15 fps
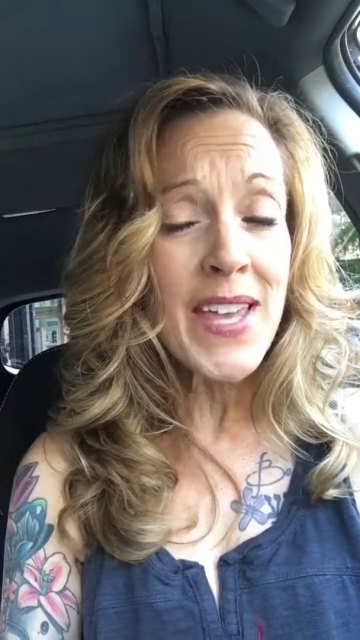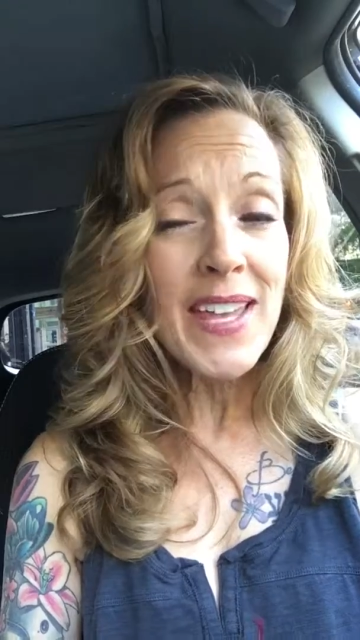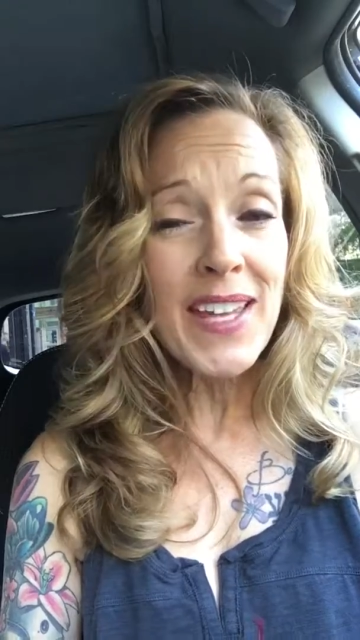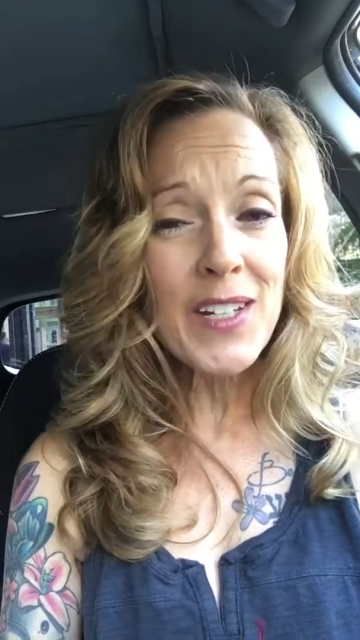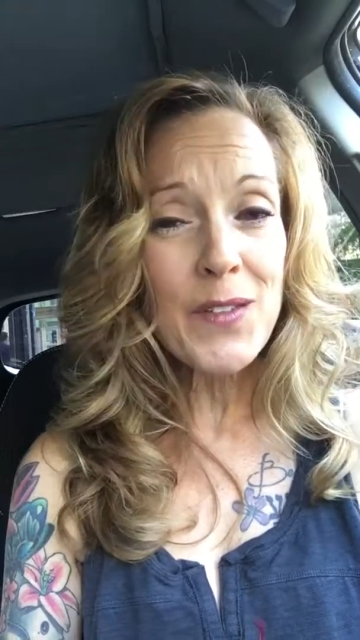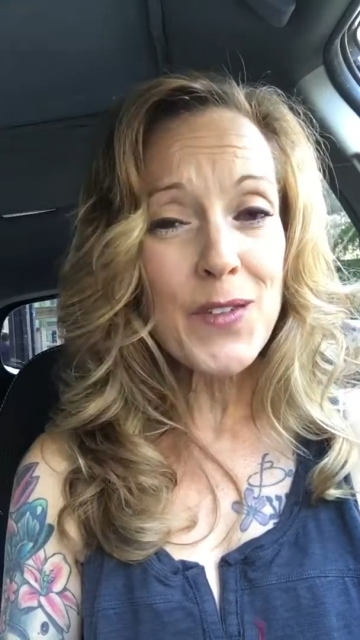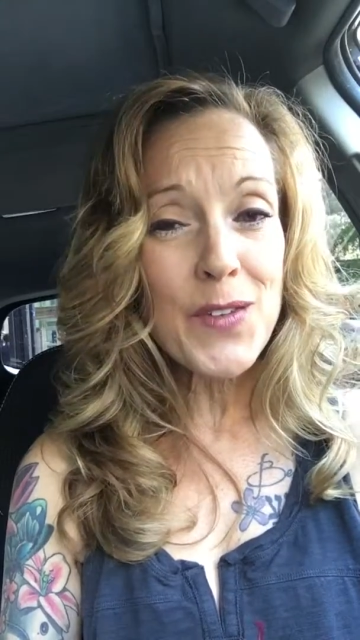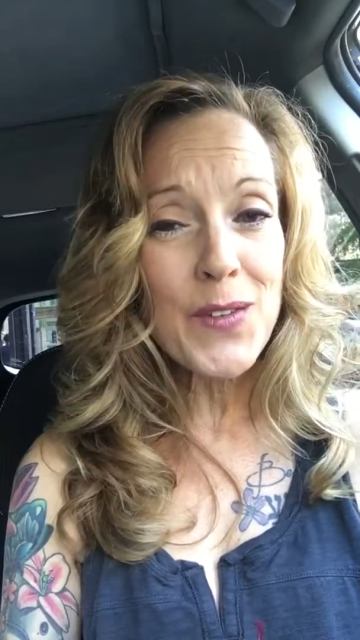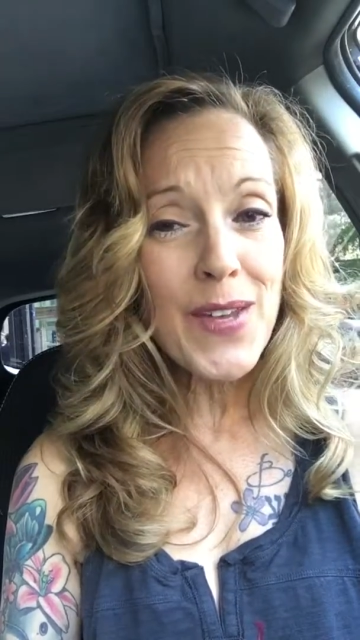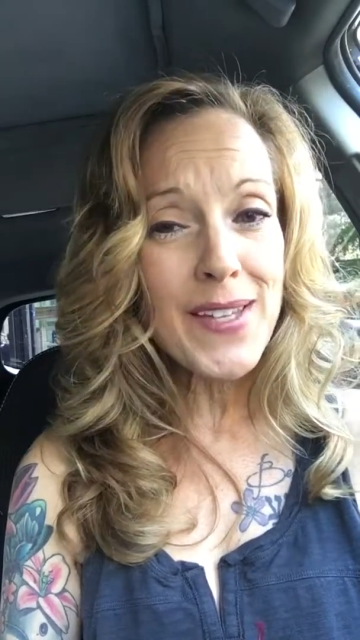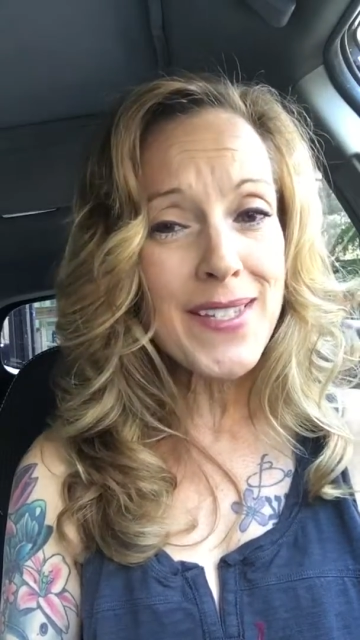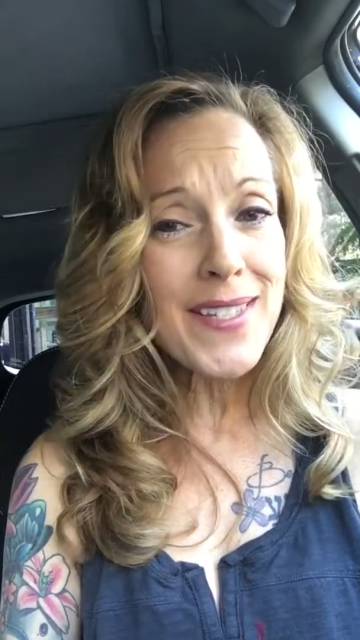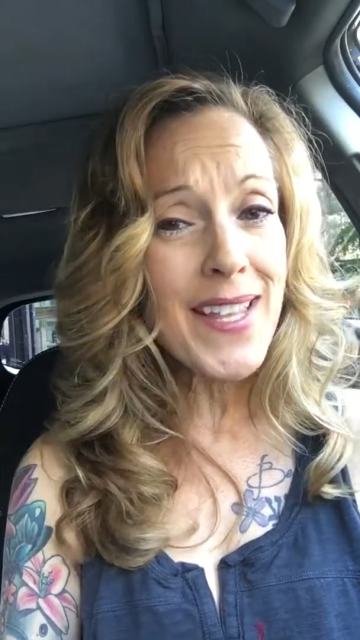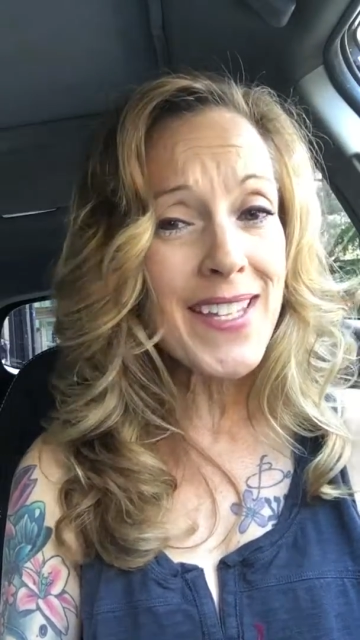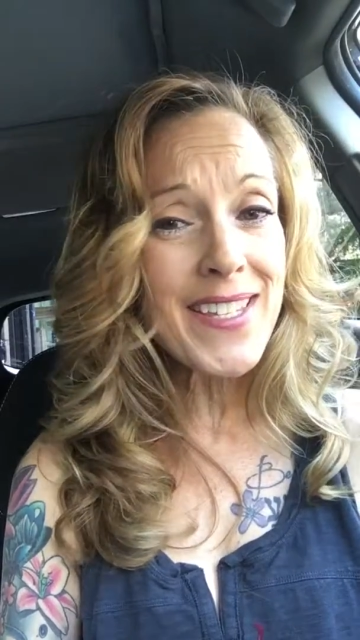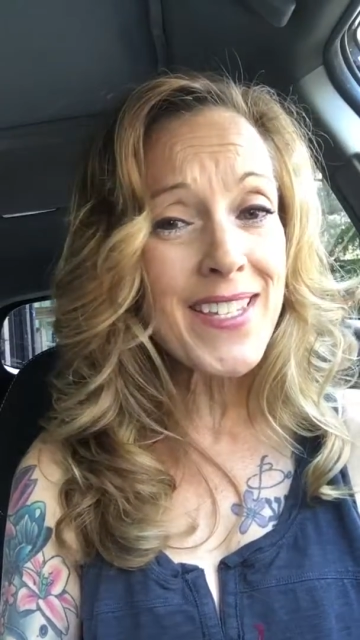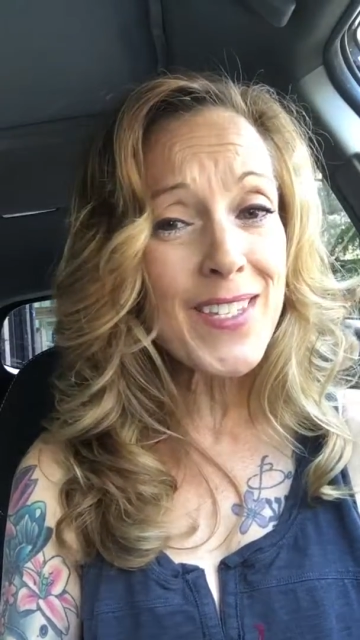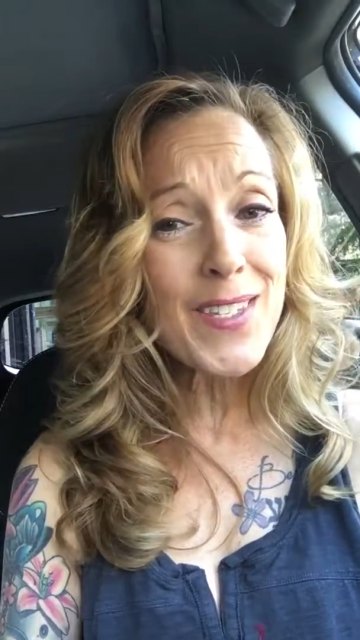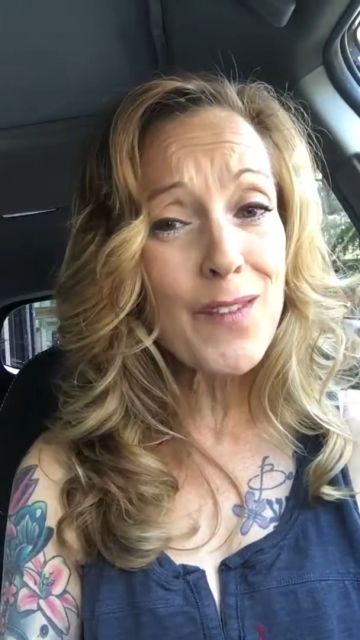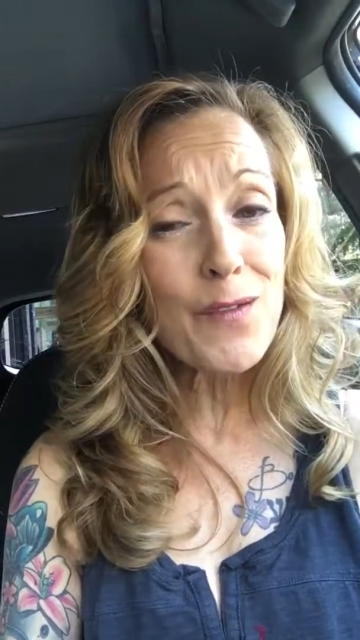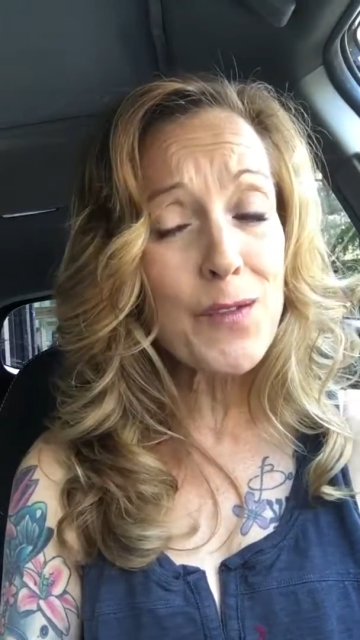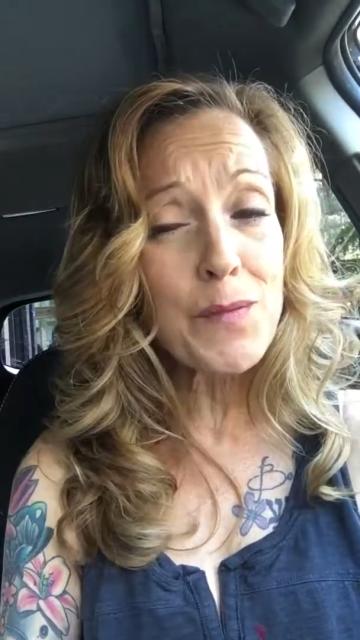And if you guys like this
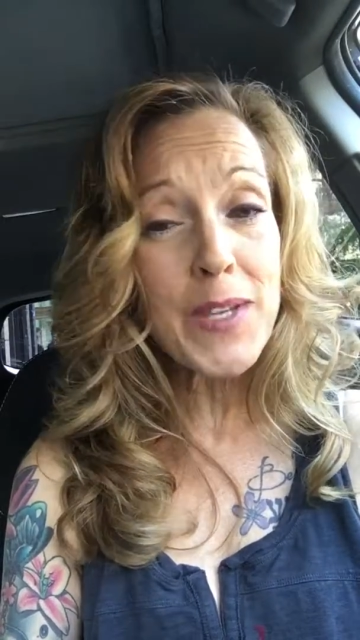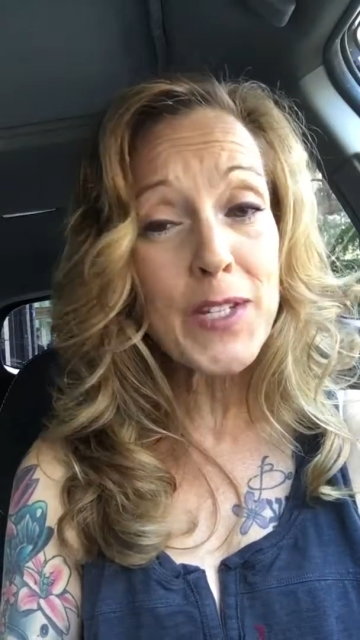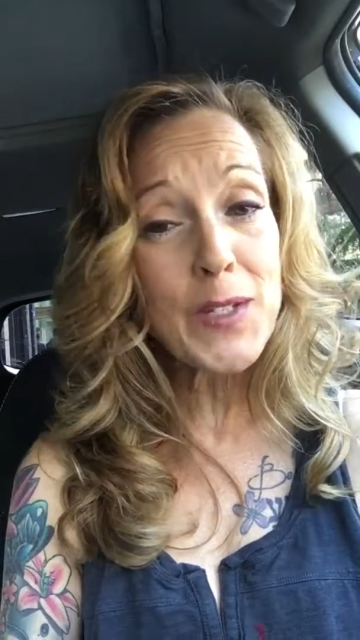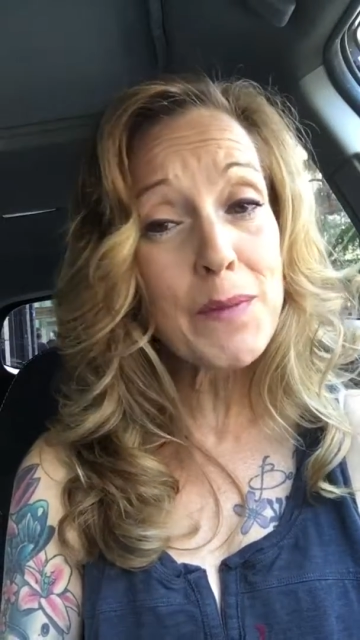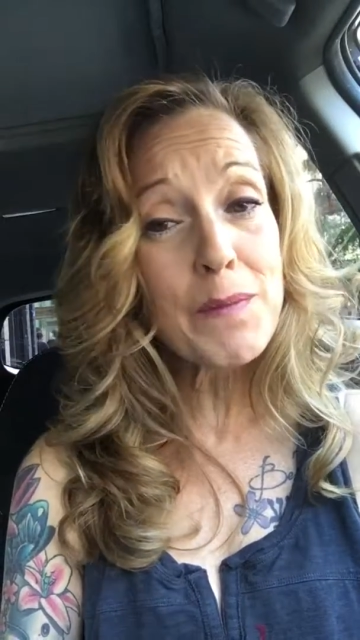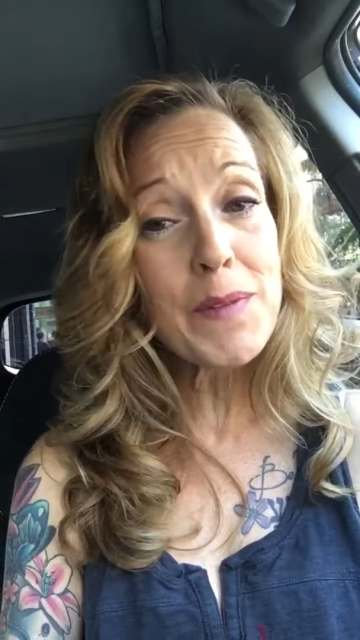information,